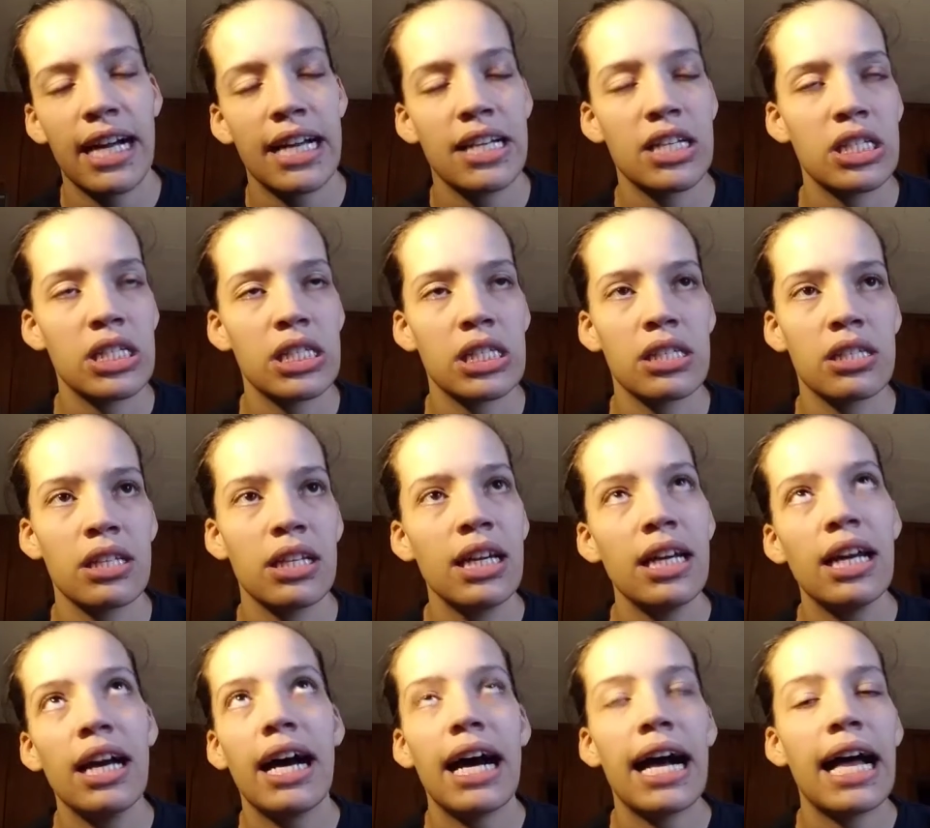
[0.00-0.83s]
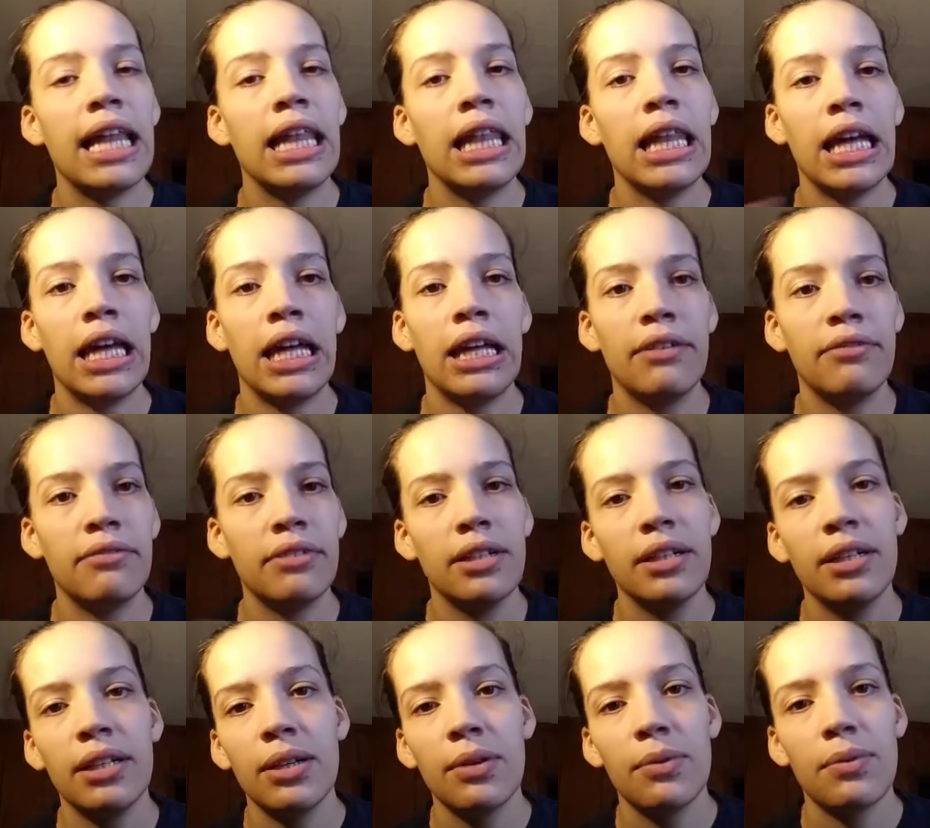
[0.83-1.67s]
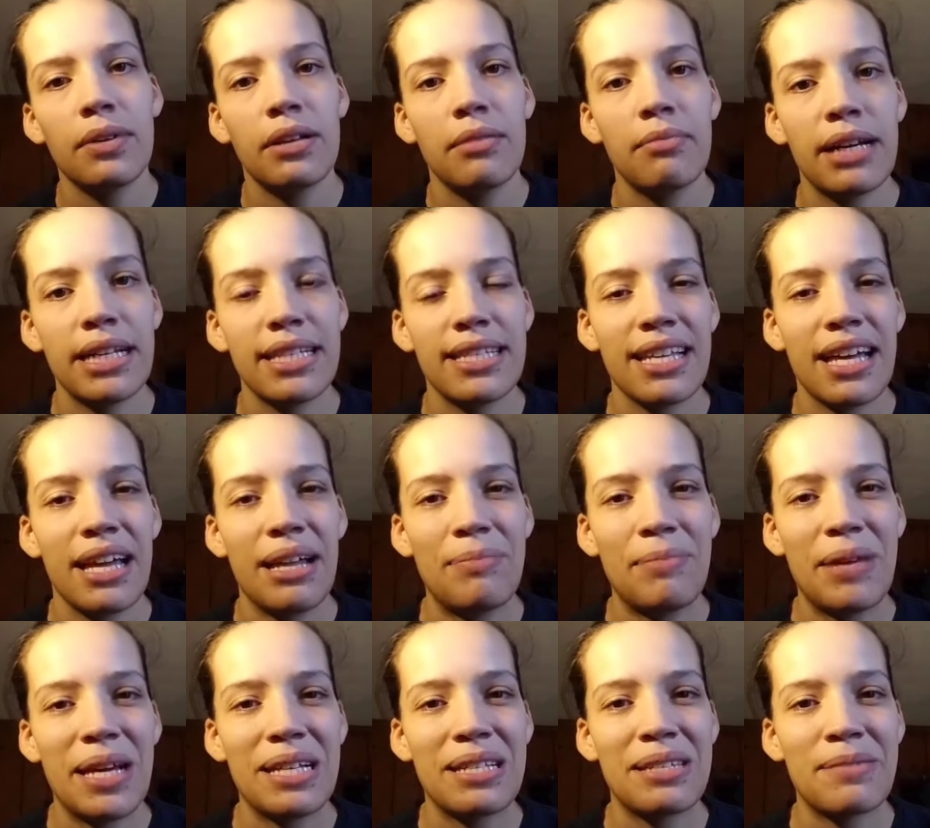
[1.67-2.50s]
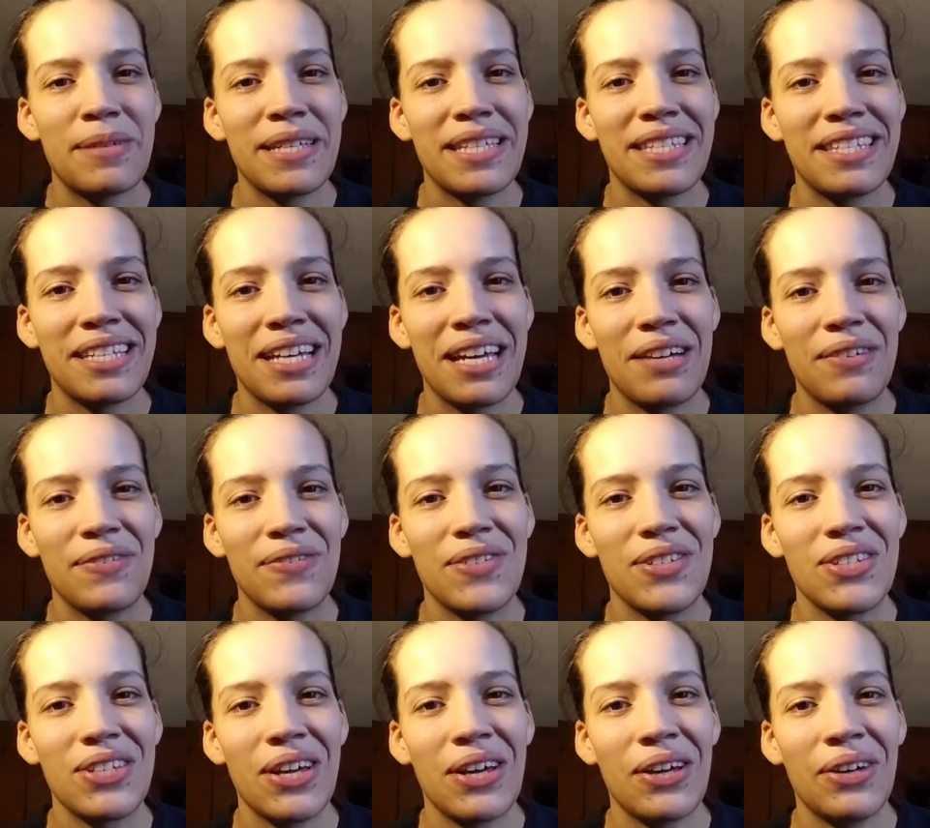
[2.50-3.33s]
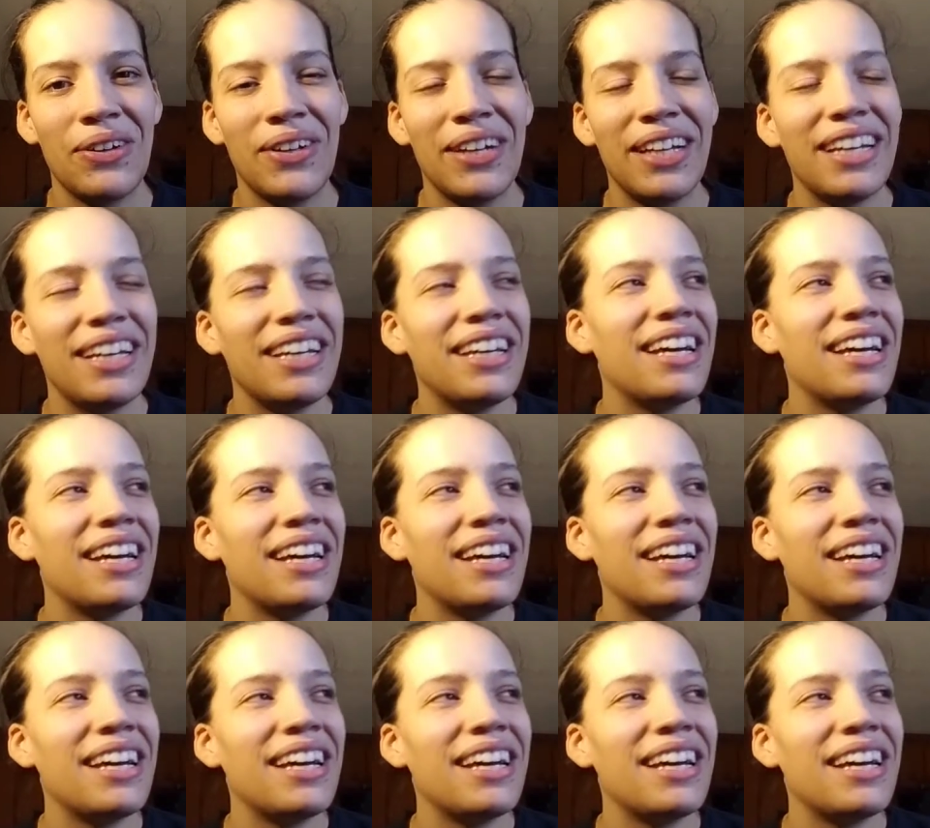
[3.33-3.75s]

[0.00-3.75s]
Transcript: I love when my son makes me stuff, so